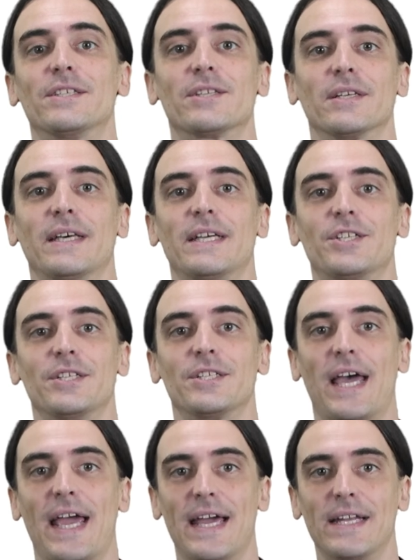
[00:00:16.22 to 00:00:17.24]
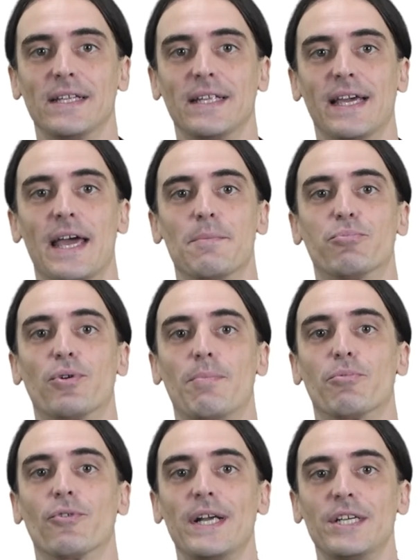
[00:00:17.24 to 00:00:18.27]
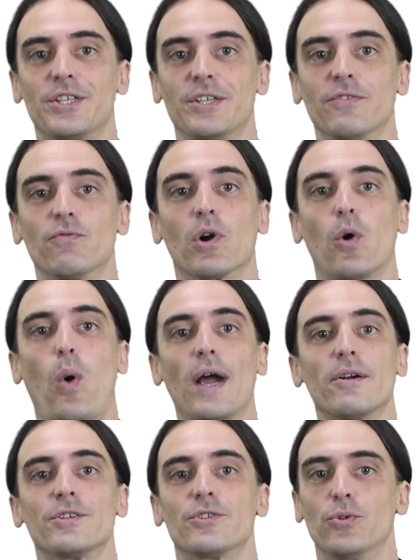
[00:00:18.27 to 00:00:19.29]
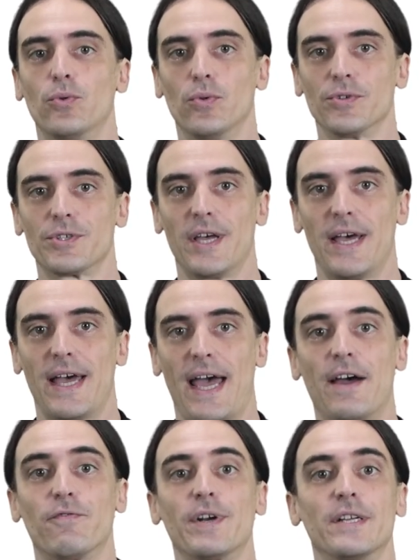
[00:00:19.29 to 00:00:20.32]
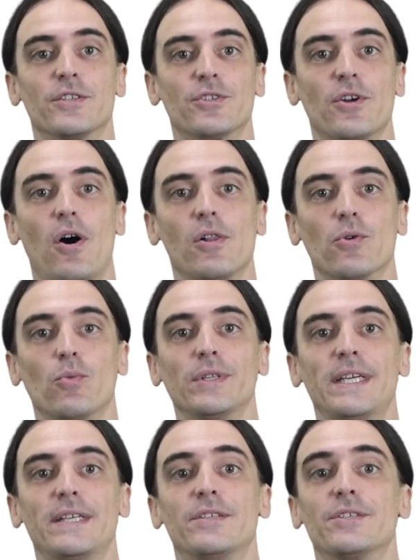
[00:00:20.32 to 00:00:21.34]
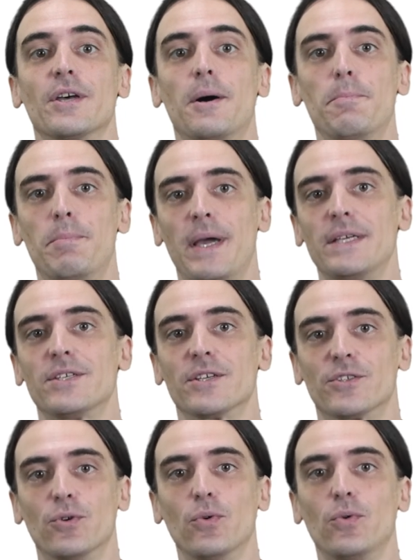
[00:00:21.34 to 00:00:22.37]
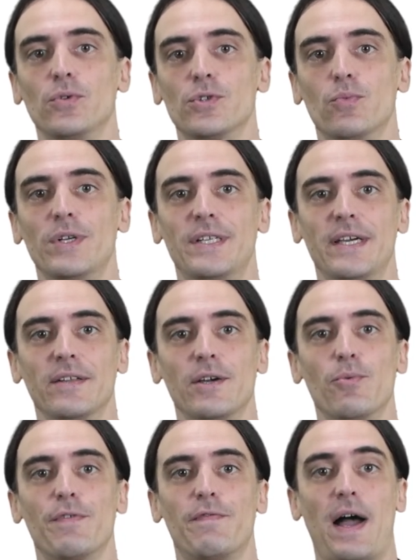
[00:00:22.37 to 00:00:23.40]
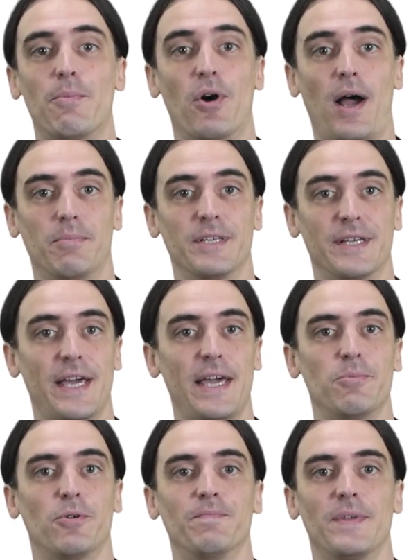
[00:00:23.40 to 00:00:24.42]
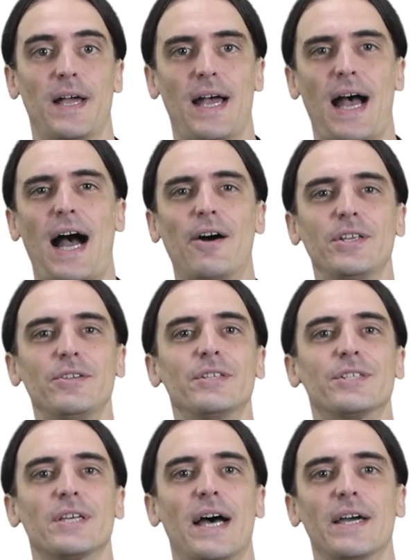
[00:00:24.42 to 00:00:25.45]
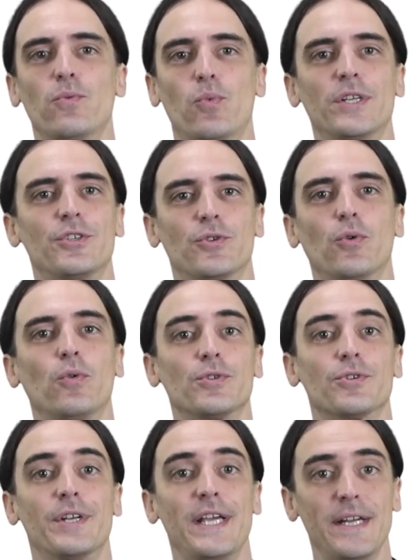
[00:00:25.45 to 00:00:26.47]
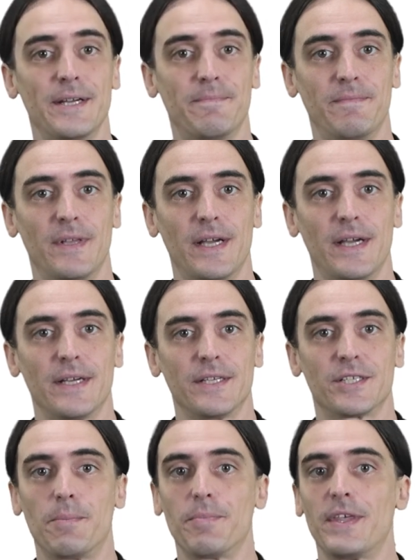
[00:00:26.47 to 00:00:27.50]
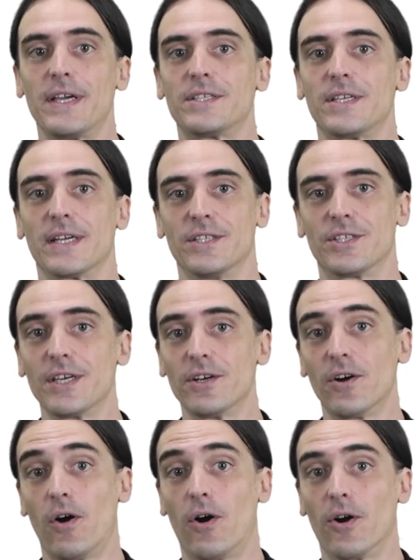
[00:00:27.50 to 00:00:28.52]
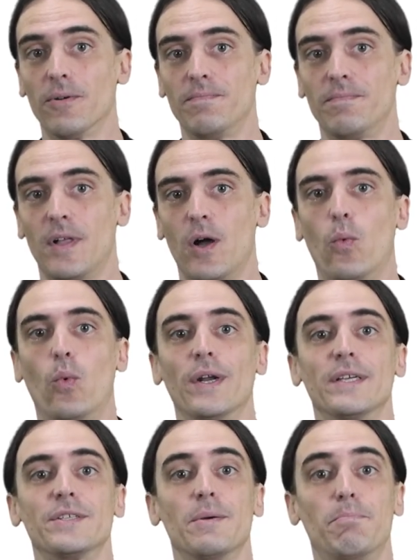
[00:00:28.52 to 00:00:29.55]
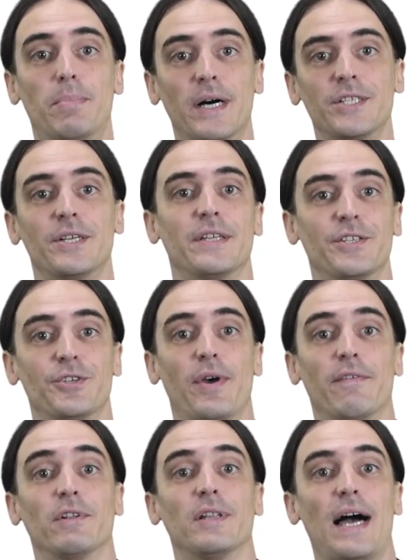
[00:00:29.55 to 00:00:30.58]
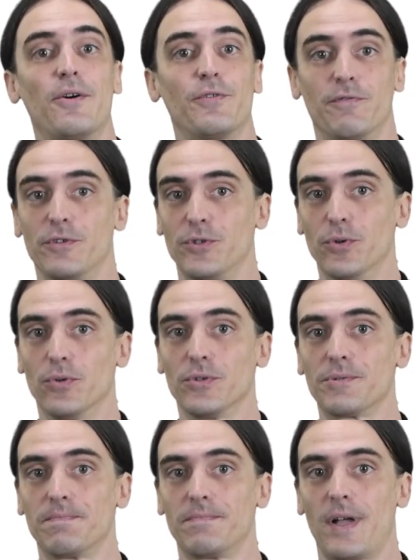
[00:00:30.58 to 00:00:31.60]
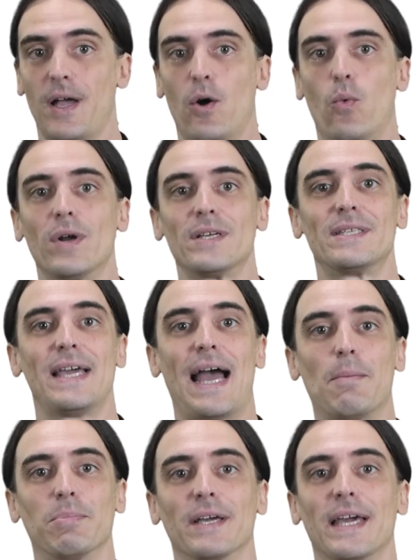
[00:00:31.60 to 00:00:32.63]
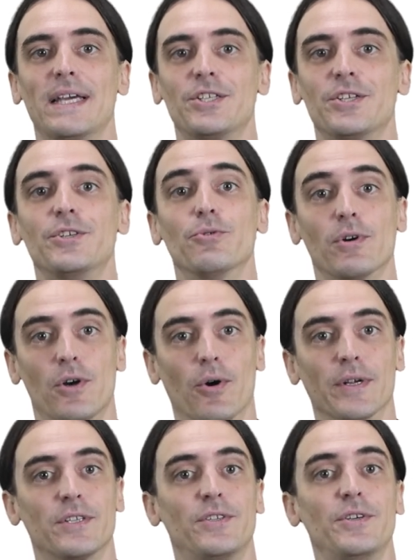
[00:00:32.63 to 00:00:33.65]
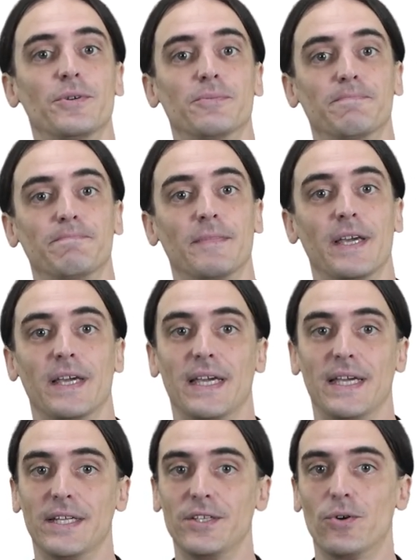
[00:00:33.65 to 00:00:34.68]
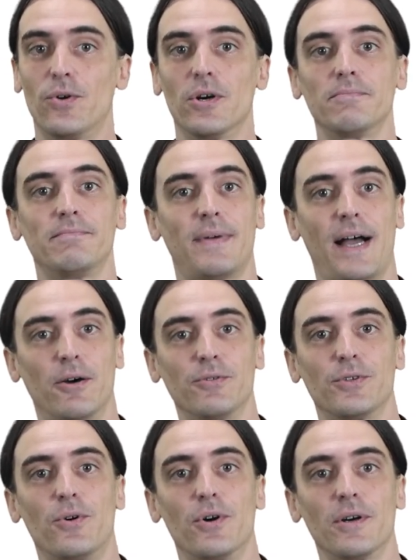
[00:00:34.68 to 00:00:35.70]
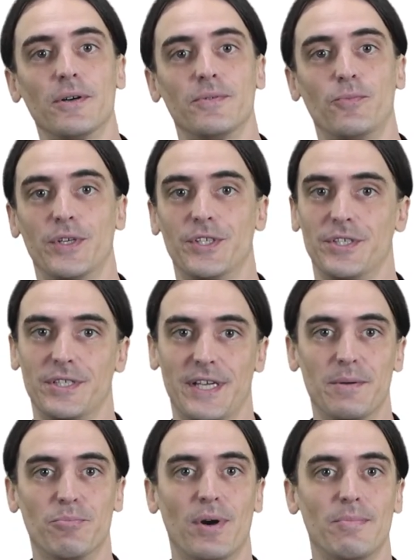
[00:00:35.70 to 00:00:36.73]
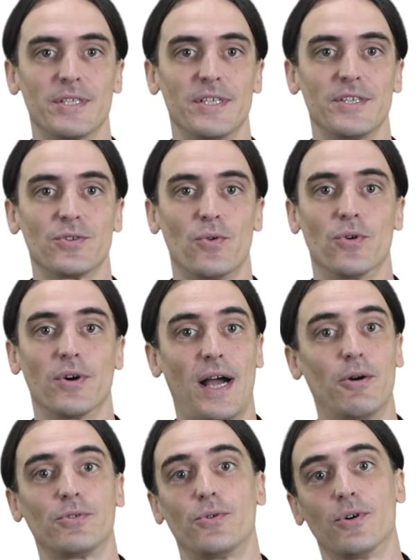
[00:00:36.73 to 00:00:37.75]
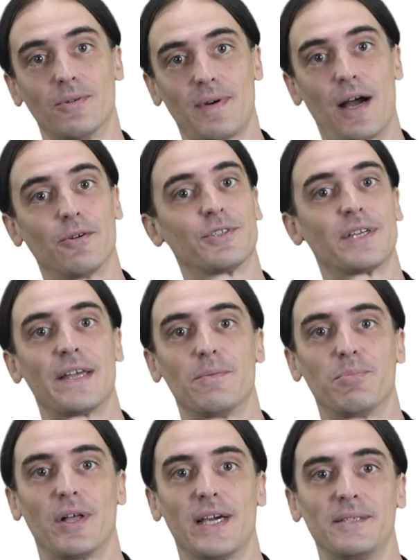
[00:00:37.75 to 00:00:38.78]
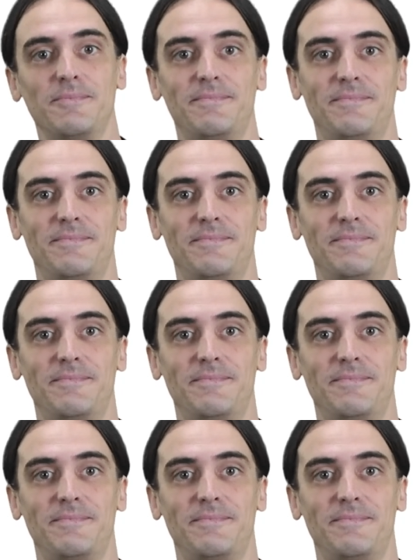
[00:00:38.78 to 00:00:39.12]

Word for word: installations handling and preparation requires tools. Every installer will need some basic tools when dealing with fiber optic cable. How do you decide which tools are needed? Some things to consider are: what is the budget that you have allowed for tools? What is the application you are going to do? Indoor, outdoor, which is in premises, or outdoor, outside the plant?